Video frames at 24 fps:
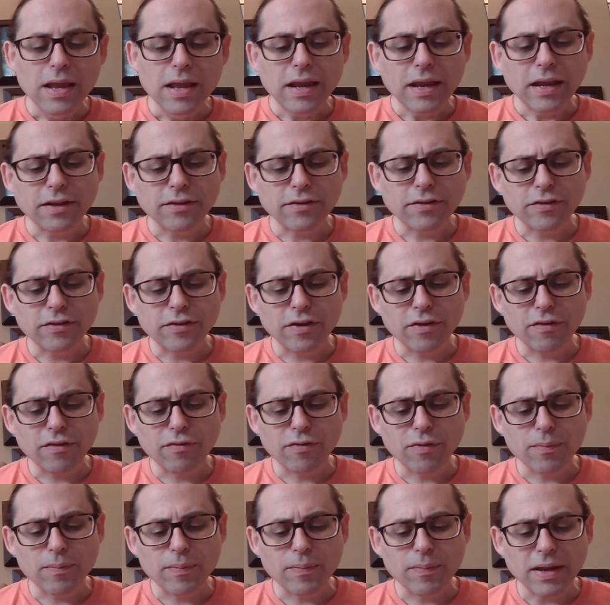It's a shift
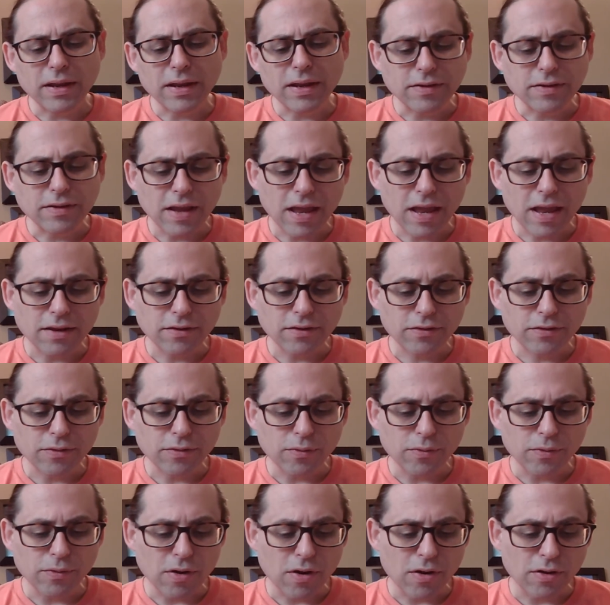from being tense
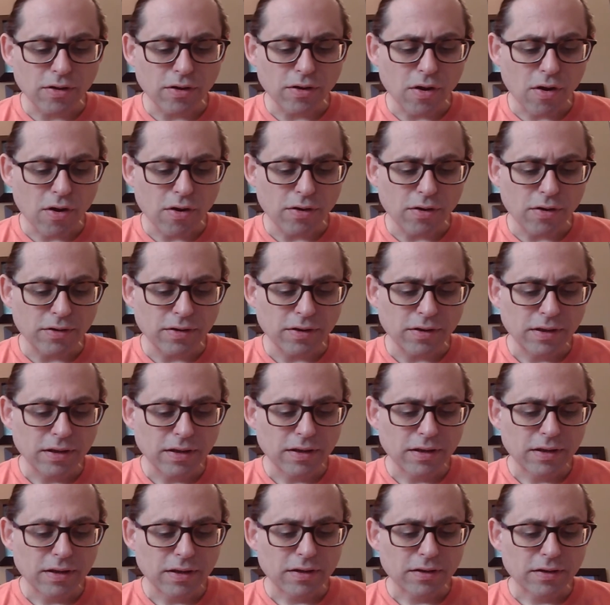or on guard
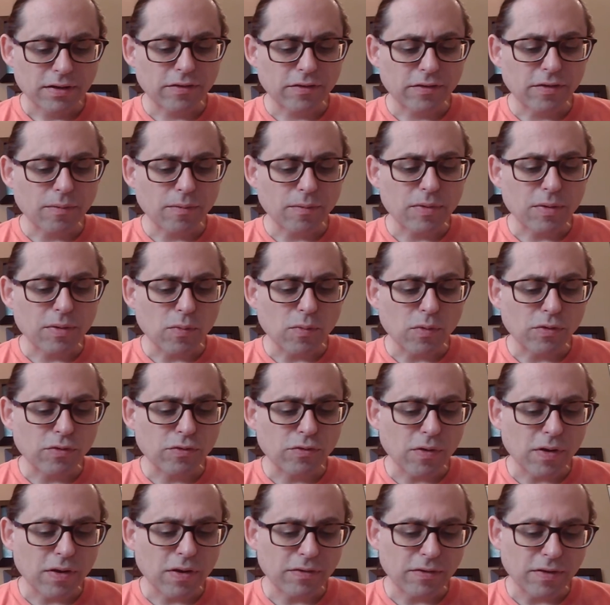to something more
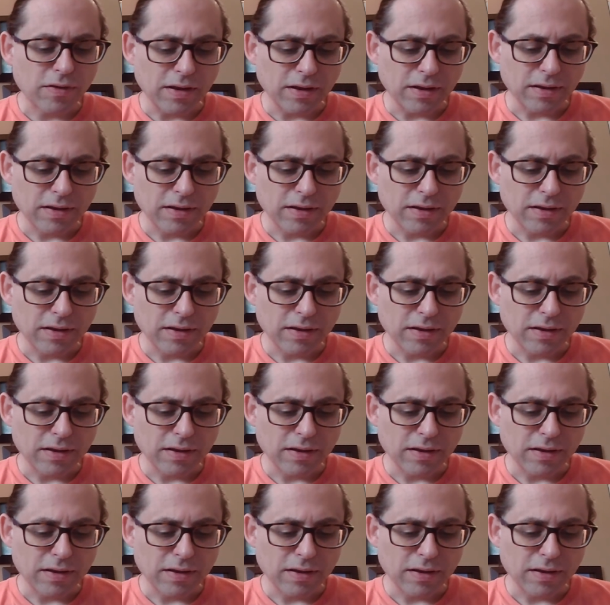trusting,